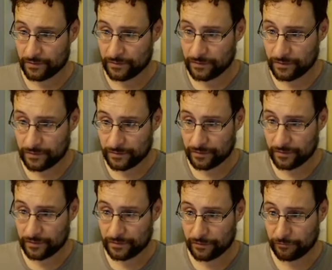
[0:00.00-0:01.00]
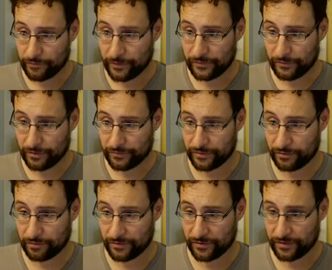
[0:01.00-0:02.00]
reverse videos. There
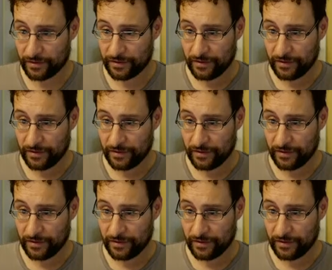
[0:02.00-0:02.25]
was it.